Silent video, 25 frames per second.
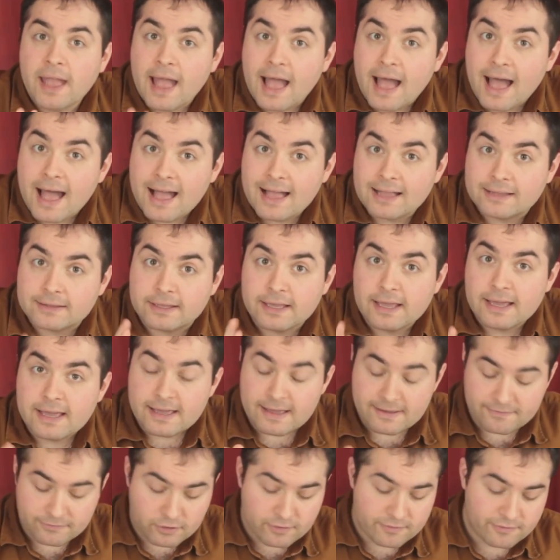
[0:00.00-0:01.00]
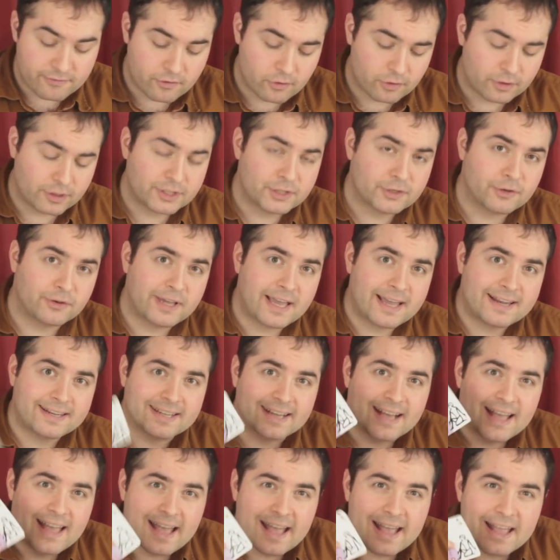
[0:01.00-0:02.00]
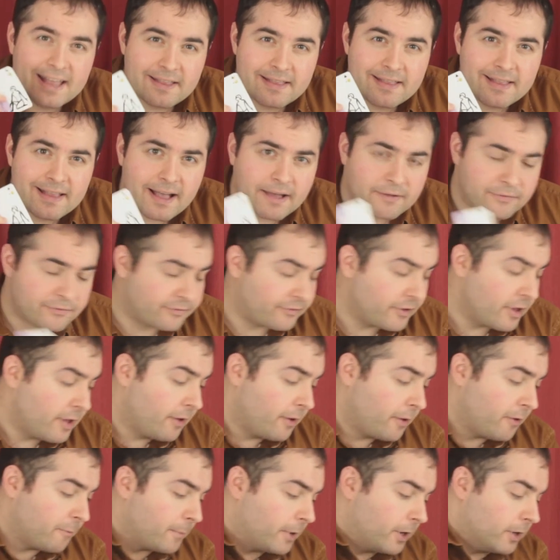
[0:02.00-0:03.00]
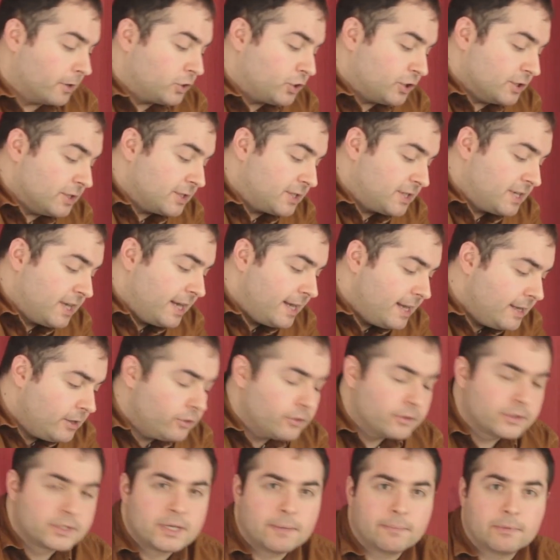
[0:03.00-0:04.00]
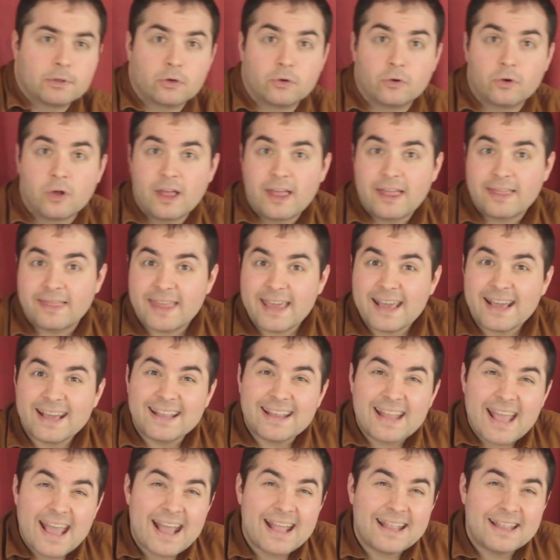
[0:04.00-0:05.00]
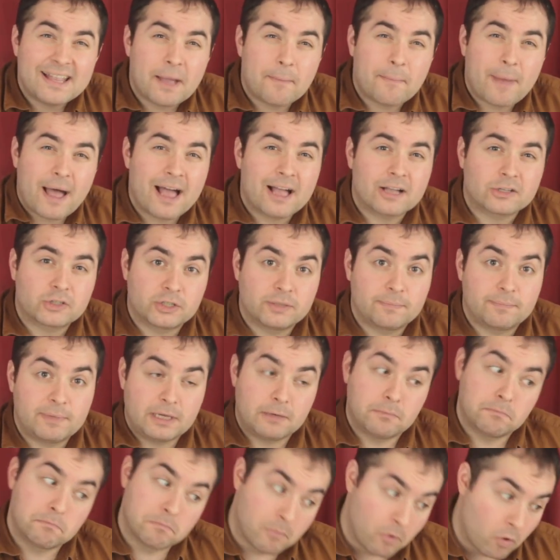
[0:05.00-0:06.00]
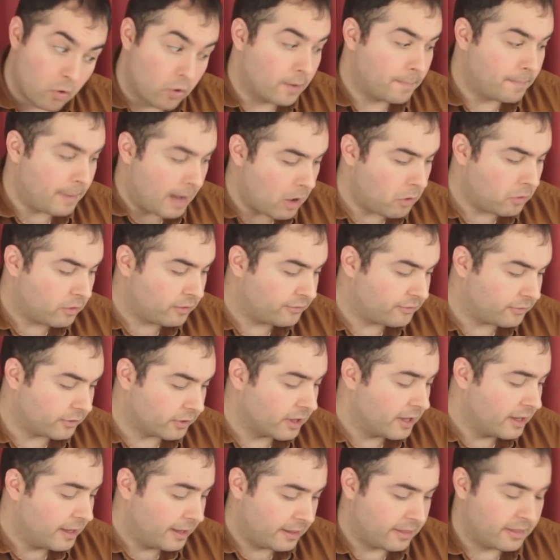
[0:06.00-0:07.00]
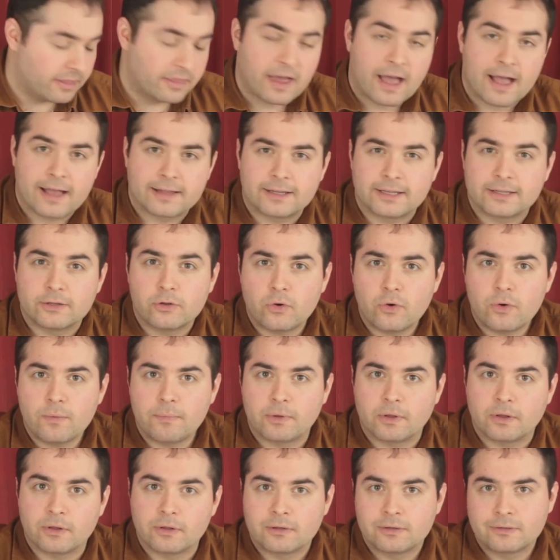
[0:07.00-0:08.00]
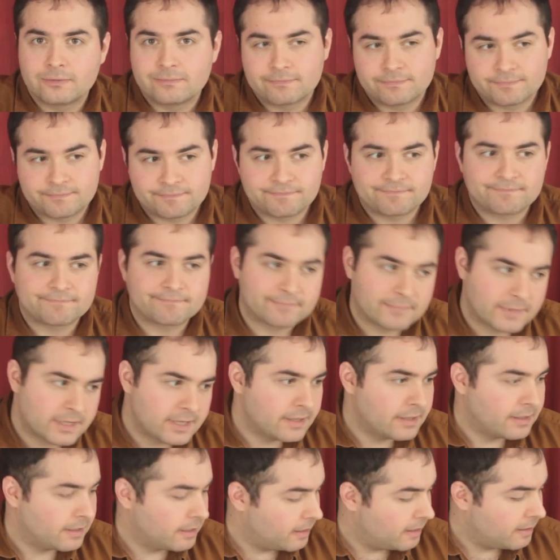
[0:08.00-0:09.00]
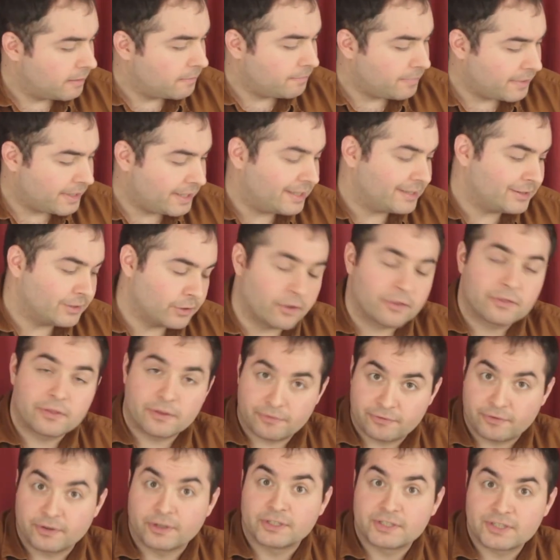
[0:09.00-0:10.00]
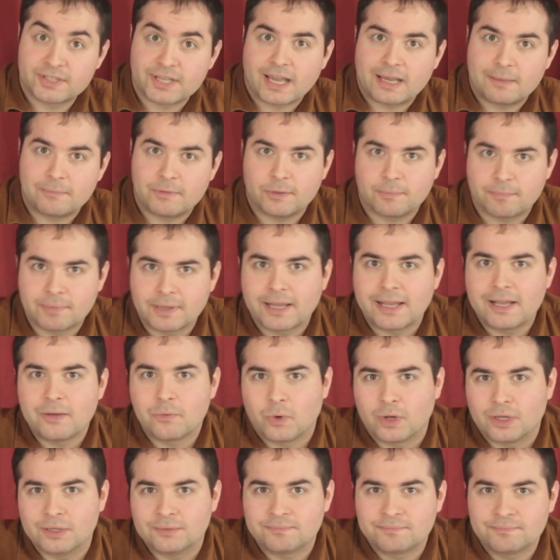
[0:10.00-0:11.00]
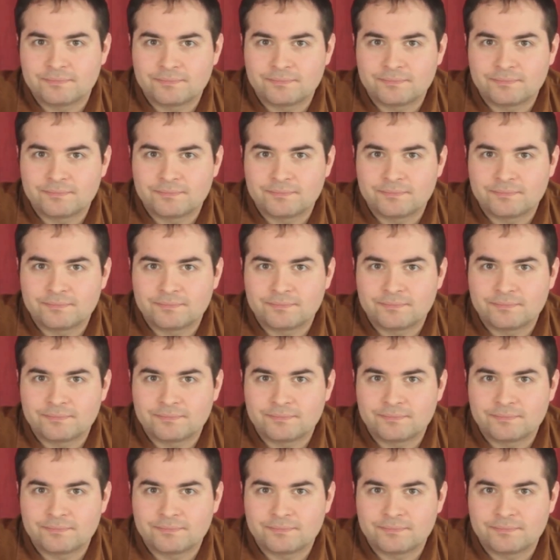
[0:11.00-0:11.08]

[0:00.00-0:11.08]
and if you focus on getting enough merchants in your tableau, they can end up actually being more powerful than a noble. But not the first time you play one.